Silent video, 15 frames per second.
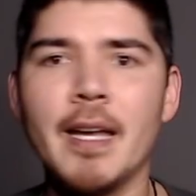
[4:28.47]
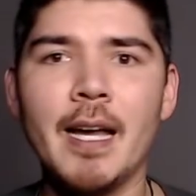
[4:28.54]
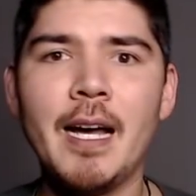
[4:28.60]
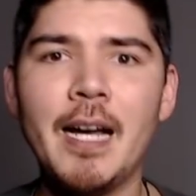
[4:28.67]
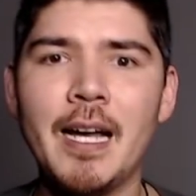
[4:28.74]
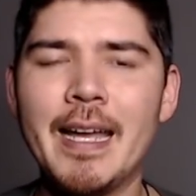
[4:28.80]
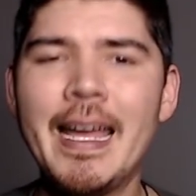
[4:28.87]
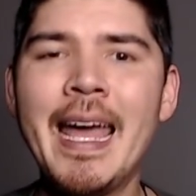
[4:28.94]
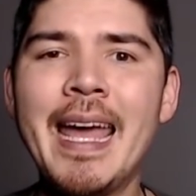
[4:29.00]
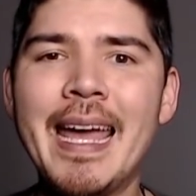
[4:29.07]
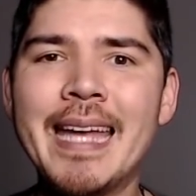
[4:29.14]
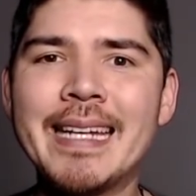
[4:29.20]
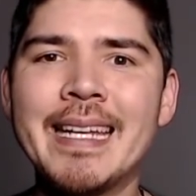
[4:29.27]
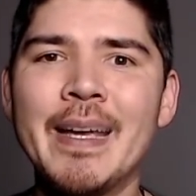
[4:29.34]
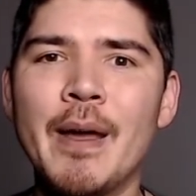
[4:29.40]
Uh,
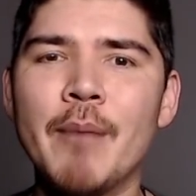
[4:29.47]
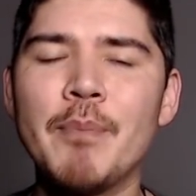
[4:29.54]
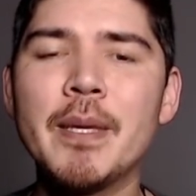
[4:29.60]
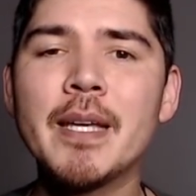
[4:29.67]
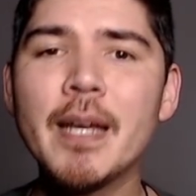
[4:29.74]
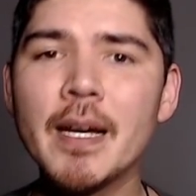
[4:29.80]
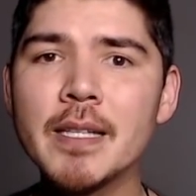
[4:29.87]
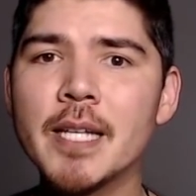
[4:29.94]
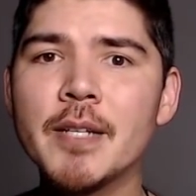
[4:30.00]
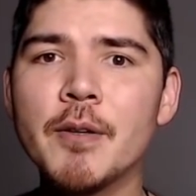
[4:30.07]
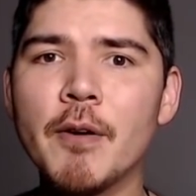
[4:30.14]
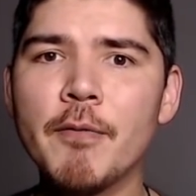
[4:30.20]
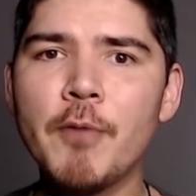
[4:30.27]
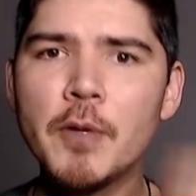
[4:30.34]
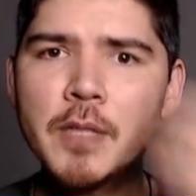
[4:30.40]
and because I do
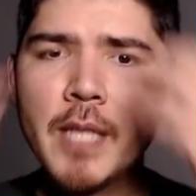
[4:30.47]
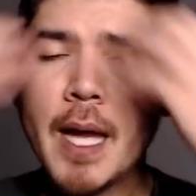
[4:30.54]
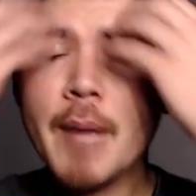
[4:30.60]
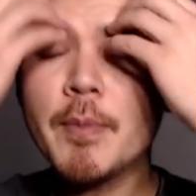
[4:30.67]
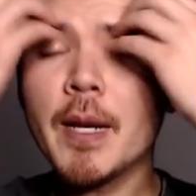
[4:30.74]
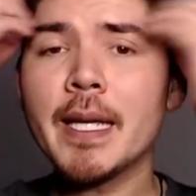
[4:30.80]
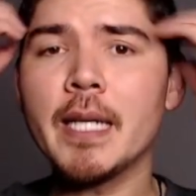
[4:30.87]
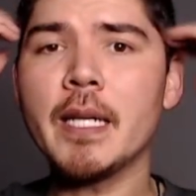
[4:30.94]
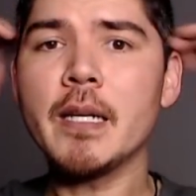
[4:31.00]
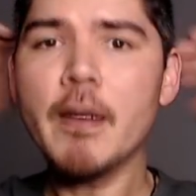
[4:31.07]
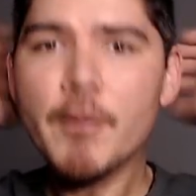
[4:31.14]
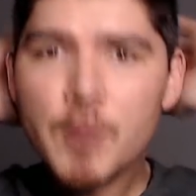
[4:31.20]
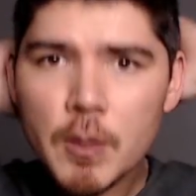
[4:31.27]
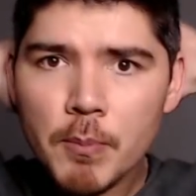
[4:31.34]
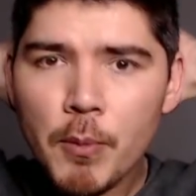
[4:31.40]
it full time and I get
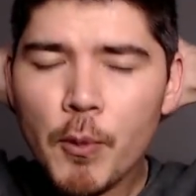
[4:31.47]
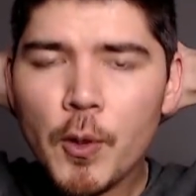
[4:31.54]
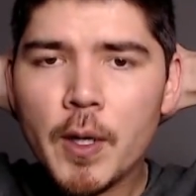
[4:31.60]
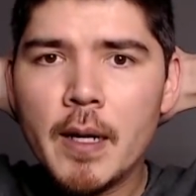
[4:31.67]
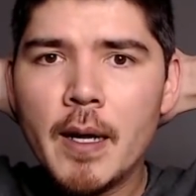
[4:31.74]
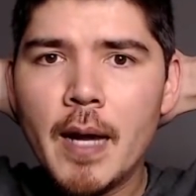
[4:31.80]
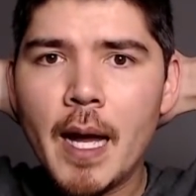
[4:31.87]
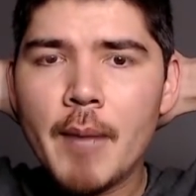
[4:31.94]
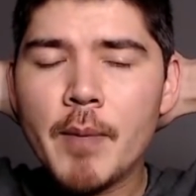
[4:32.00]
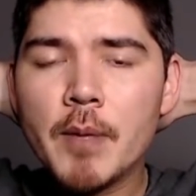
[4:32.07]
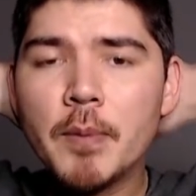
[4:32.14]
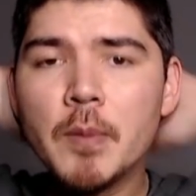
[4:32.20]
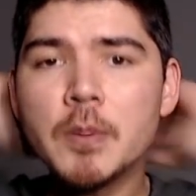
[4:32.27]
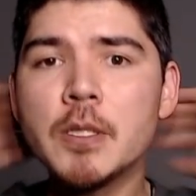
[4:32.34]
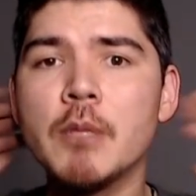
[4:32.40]
enough support, I'm
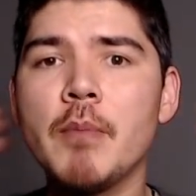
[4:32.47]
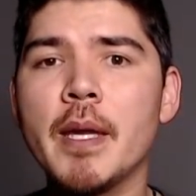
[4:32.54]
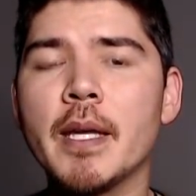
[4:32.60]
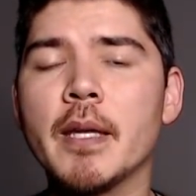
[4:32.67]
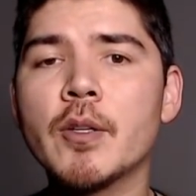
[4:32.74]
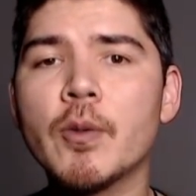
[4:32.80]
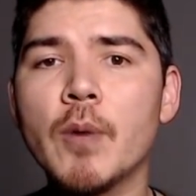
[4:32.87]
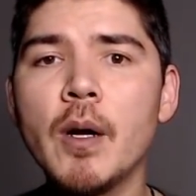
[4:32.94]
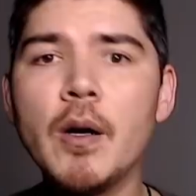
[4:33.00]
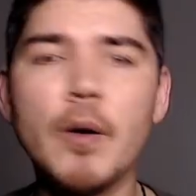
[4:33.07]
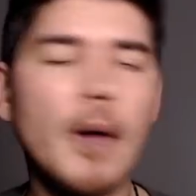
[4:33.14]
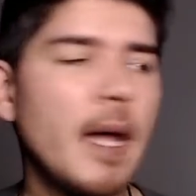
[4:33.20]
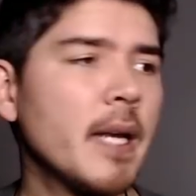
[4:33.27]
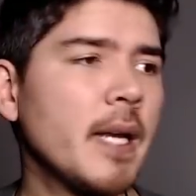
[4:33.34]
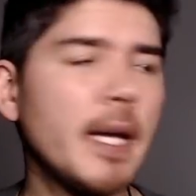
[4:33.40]
able to make it grow
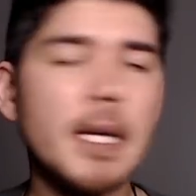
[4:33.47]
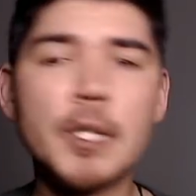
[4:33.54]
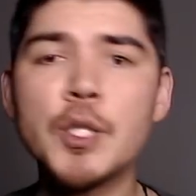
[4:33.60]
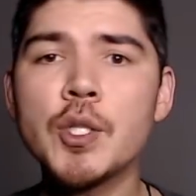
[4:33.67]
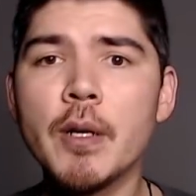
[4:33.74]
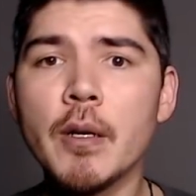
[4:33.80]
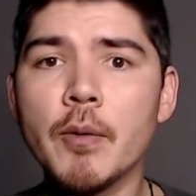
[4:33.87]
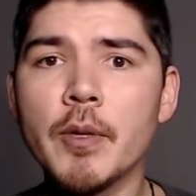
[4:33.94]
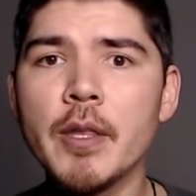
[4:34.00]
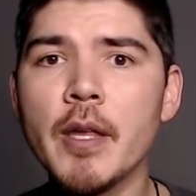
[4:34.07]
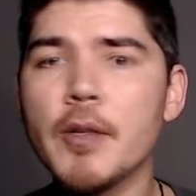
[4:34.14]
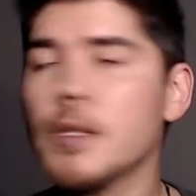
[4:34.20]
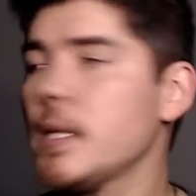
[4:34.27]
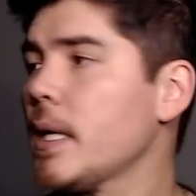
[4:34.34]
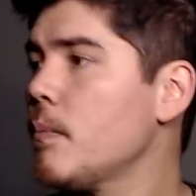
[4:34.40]
and I can share it with
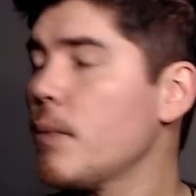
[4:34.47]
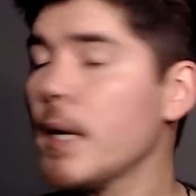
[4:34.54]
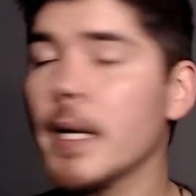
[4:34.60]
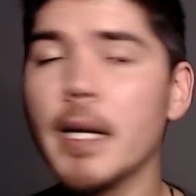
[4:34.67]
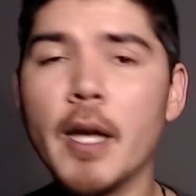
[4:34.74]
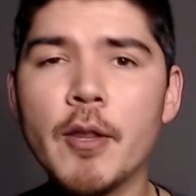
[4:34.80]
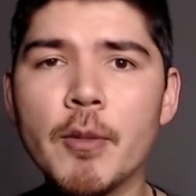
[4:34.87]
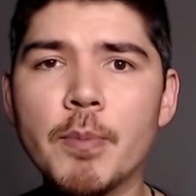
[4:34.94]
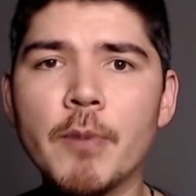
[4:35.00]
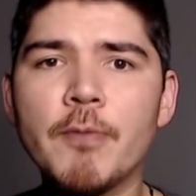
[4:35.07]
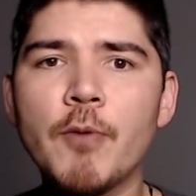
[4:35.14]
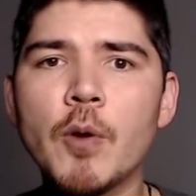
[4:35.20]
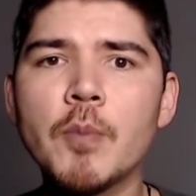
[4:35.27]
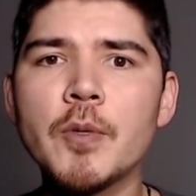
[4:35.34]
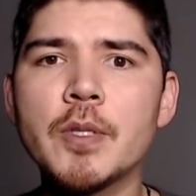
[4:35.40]
others. I can bring in other
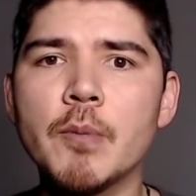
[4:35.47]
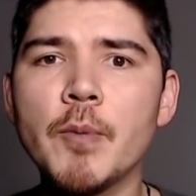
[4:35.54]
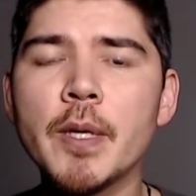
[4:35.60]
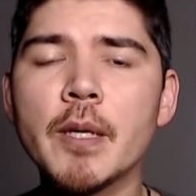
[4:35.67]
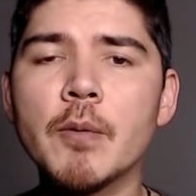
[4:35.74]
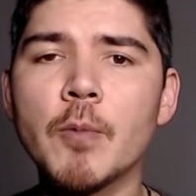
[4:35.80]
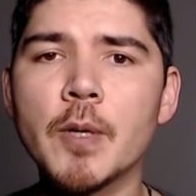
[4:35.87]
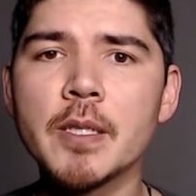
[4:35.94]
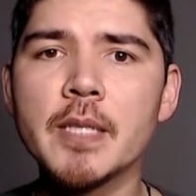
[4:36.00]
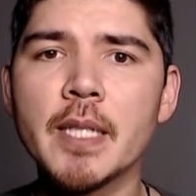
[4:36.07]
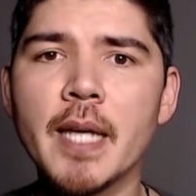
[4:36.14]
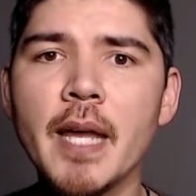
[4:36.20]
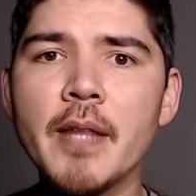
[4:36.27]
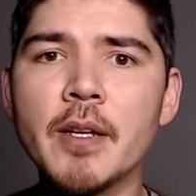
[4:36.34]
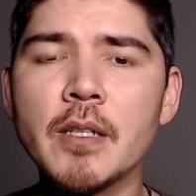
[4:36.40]
performers and we can work
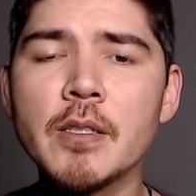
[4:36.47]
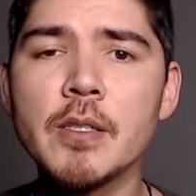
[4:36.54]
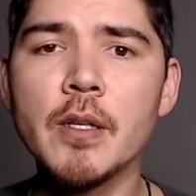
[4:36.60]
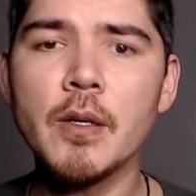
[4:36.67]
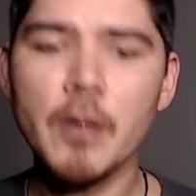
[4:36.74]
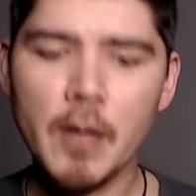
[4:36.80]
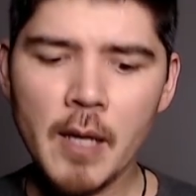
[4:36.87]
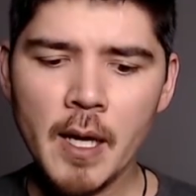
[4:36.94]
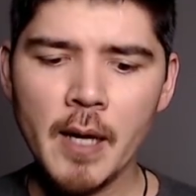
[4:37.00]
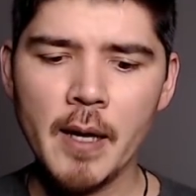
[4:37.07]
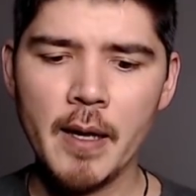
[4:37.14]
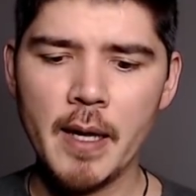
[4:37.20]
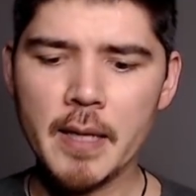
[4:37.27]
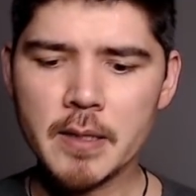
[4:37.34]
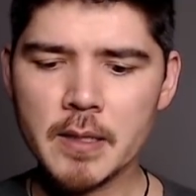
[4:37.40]
together. So
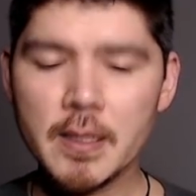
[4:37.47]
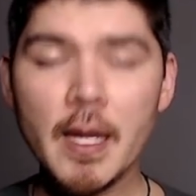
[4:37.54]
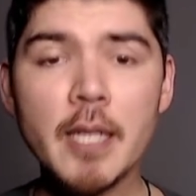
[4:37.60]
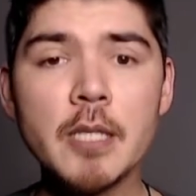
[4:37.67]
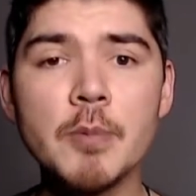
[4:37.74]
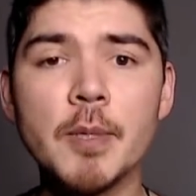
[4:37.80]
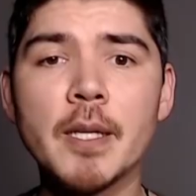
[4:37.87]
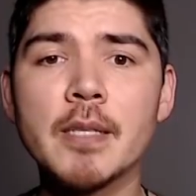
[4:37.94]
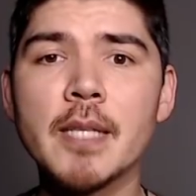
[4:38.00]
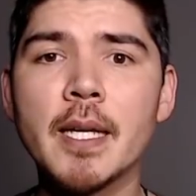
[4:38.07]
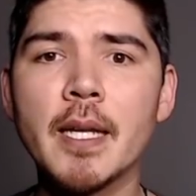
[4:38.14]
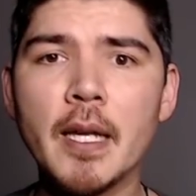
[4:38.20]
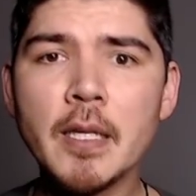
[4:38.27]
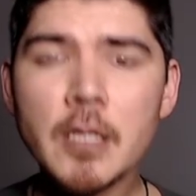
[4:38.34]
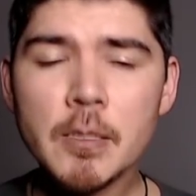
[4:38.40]
it's nice because I get
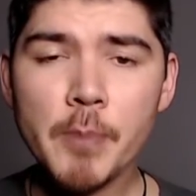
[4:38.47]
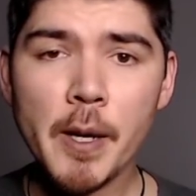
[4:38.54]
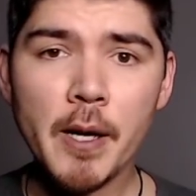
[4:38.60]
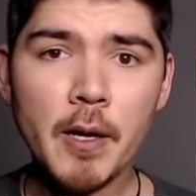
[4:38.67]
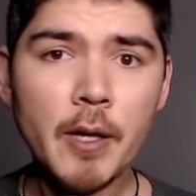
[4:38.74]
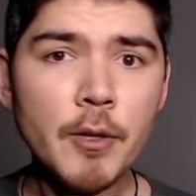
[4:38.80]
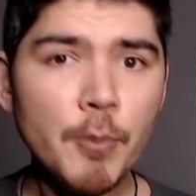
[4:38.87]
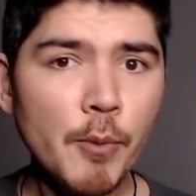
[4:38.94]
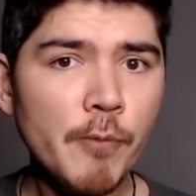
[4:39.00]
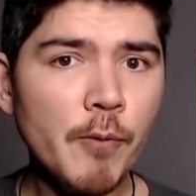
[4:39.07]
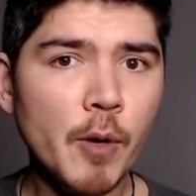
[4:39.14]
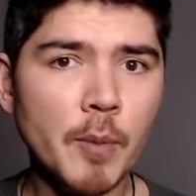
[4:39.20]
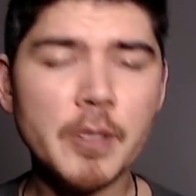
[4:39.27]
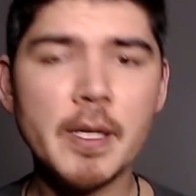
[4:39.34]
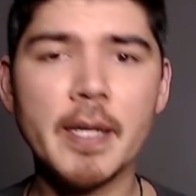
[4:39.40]
to inspire other
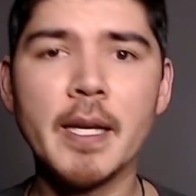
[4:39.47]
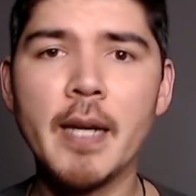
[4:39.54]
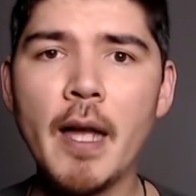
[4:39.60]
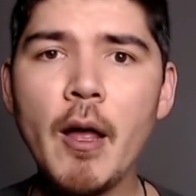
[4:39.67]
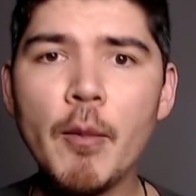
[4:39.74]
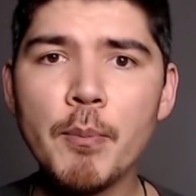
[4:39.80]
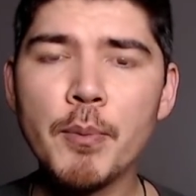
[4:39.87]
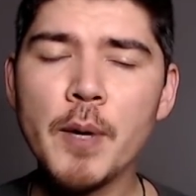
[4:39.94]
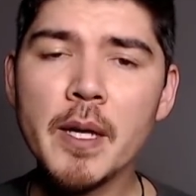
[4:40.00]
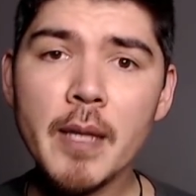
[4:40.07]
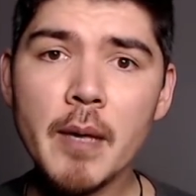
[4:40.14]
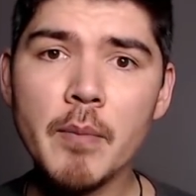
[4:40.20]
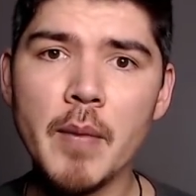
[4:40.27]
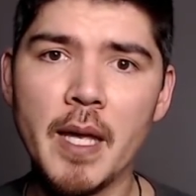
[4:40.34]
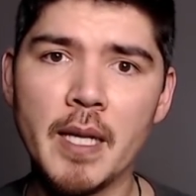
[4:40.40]
performers, I get to help bring
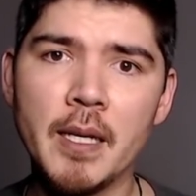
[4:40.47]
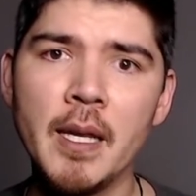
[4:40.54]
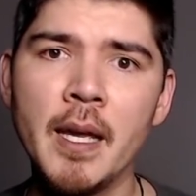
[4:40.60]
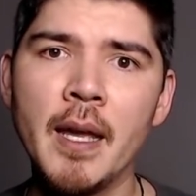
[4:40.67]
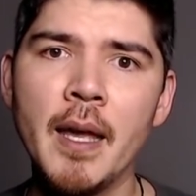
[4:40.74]
them in.